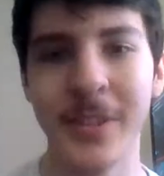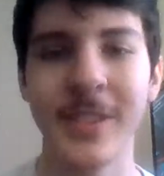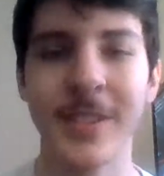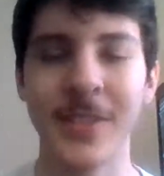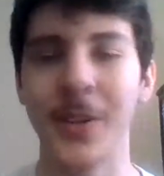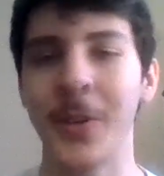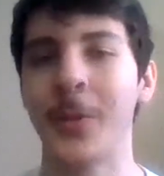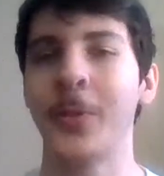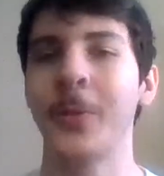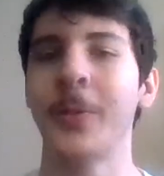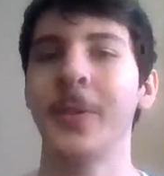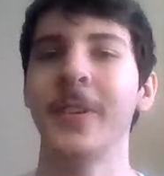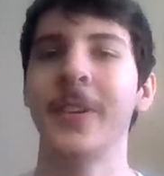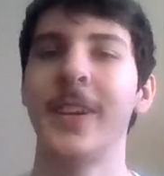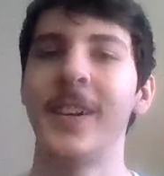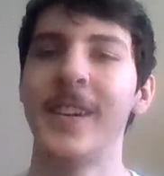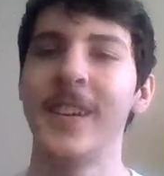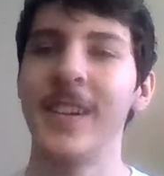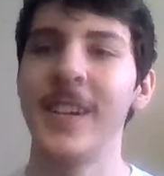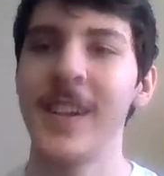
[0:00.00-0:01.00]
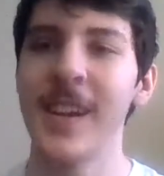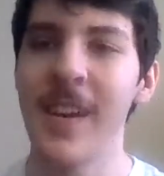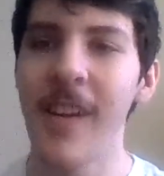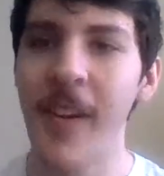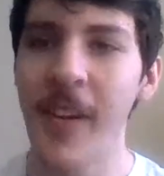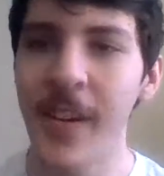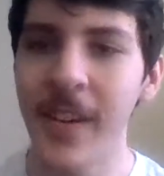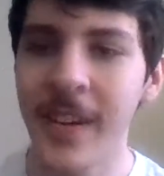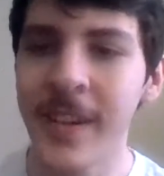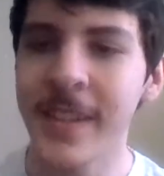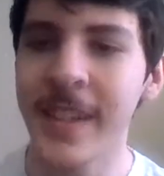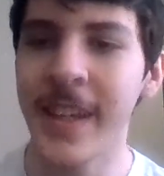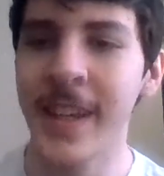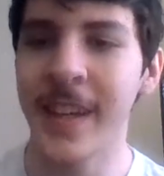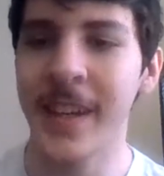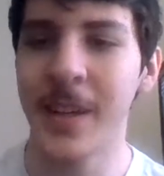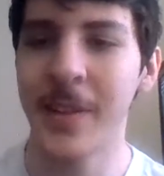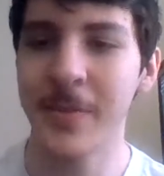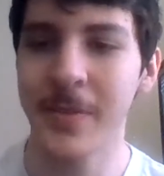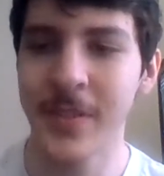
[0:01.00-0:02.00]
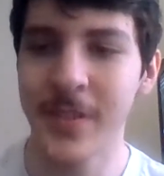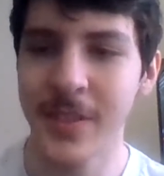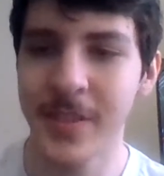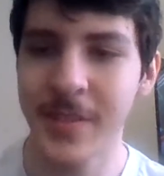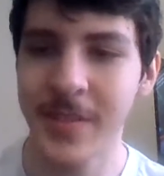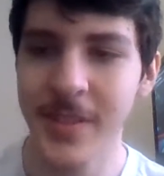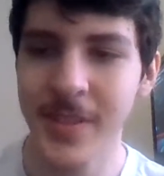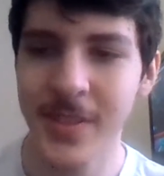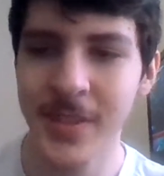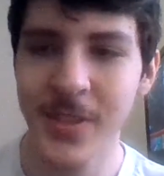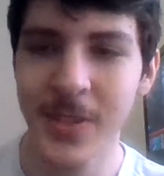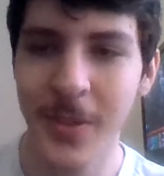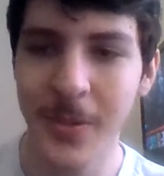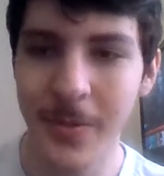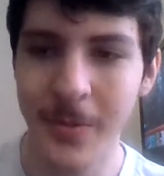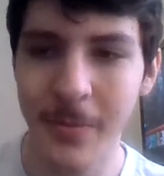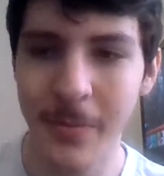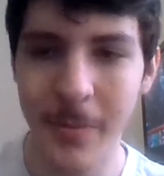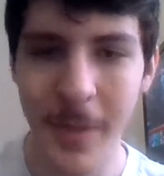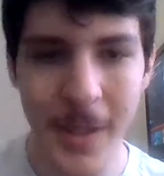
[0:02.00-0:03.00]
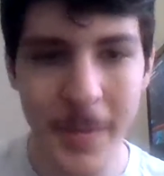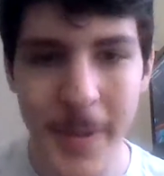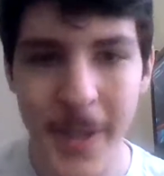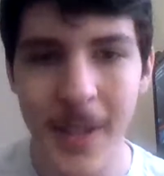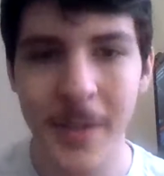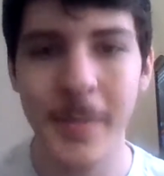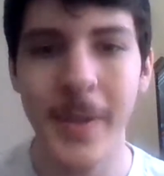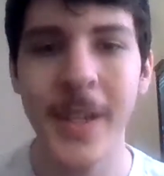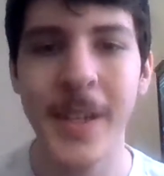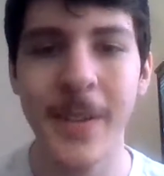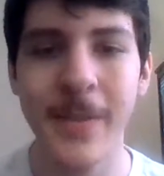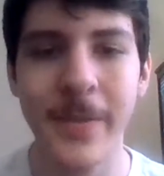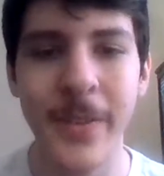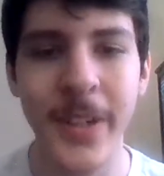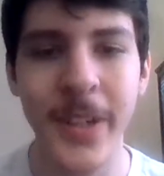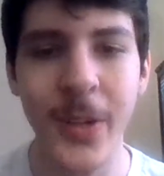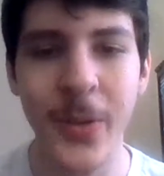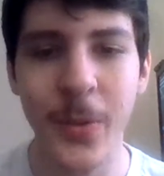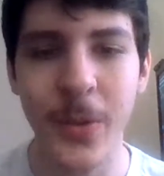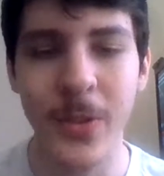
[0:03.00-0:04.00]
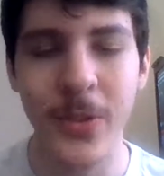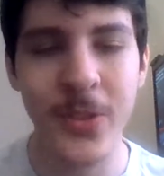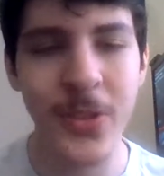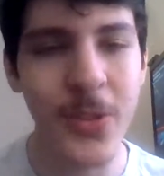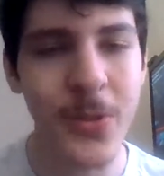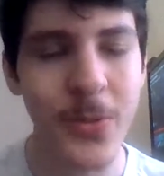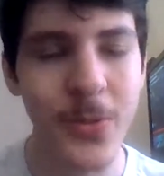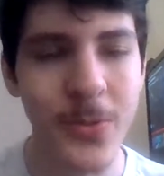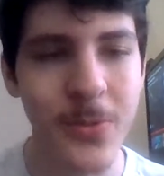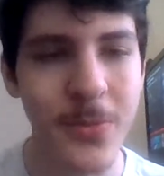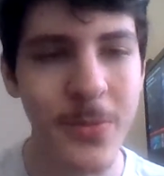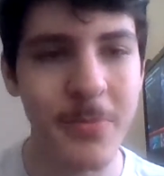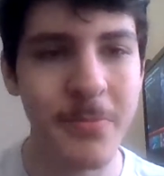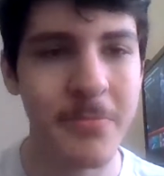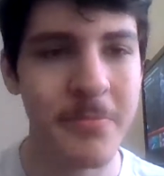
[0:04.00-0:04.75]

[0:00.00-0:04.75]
So yeah, so maybe I'll make a video or two.